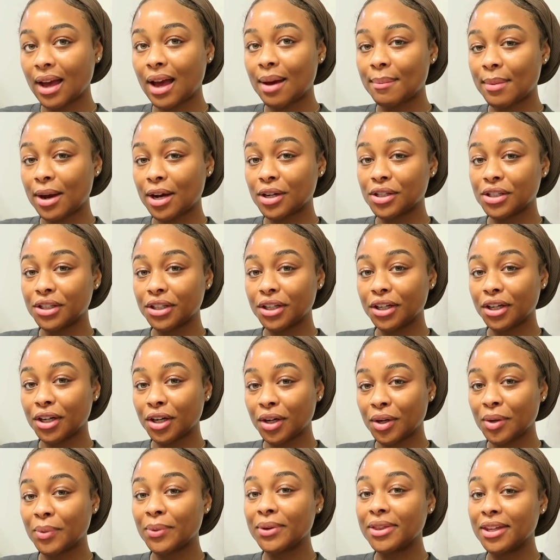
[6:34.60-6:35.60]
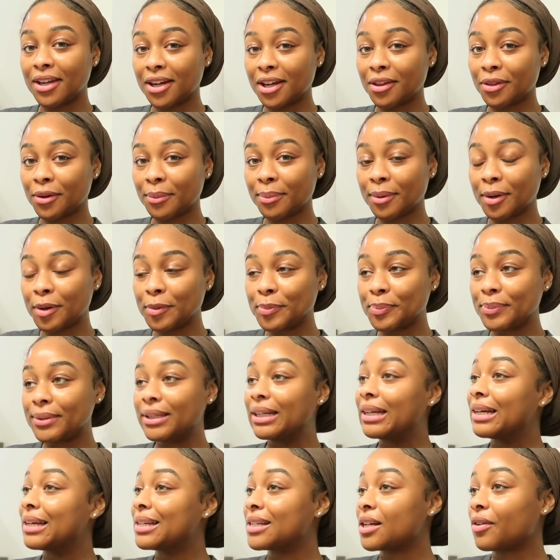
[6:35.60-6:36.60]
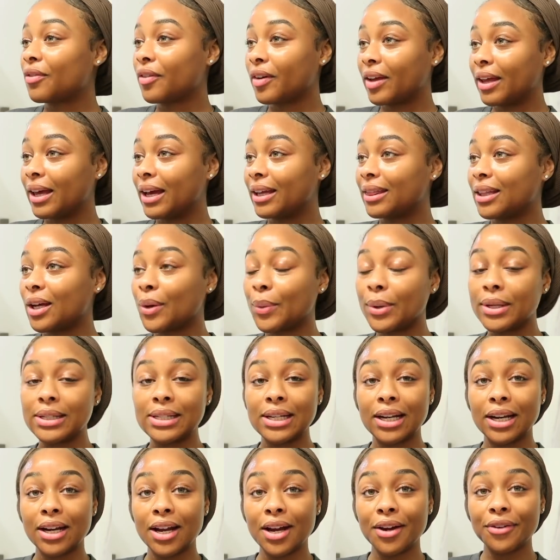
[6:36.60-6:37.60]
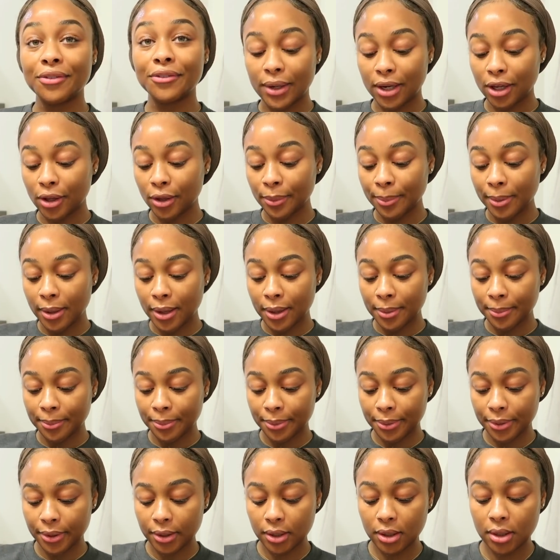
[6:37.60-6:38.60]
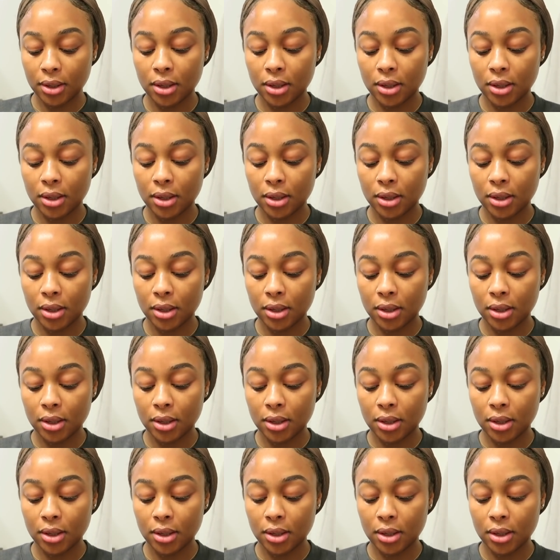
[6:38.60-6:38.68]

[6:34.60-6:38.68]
I'm actually gonna go in with another pump because I feel like that wasn't enough. Another pump.